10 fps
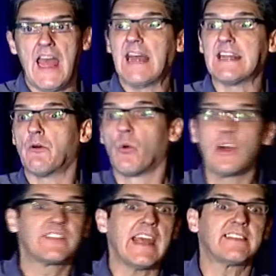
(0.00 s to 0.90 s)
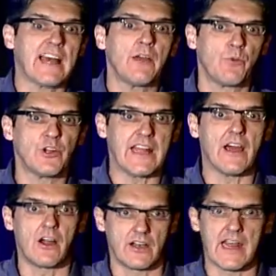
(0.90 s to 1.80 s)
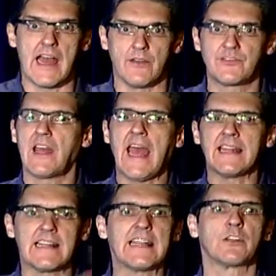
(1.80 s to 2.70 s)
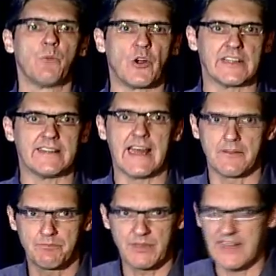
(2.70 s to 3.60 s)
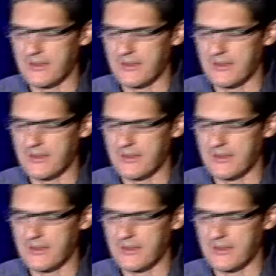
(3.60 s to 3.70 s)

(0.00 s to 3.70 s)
And at what date time were they archived? And a little more than that, but